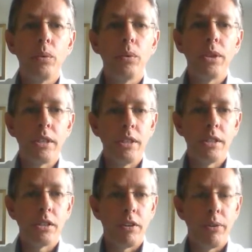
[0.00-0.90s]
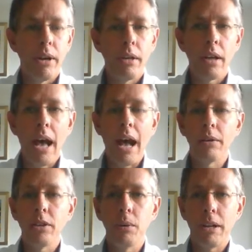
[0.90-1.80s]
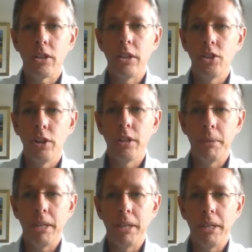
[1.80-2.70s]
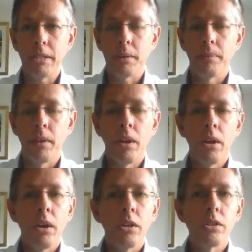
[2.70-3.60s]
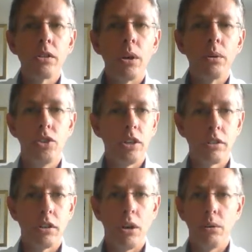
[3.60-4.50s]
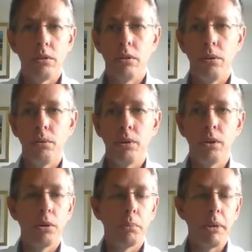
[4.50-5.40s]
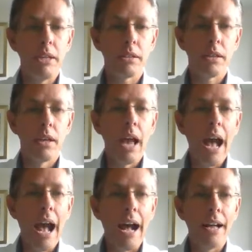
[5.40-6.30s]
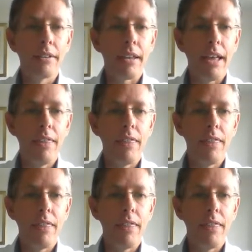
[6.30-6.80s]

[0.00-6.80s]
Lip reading: this is the software. How do you actually join a meeting? So just go to Google Meet, and in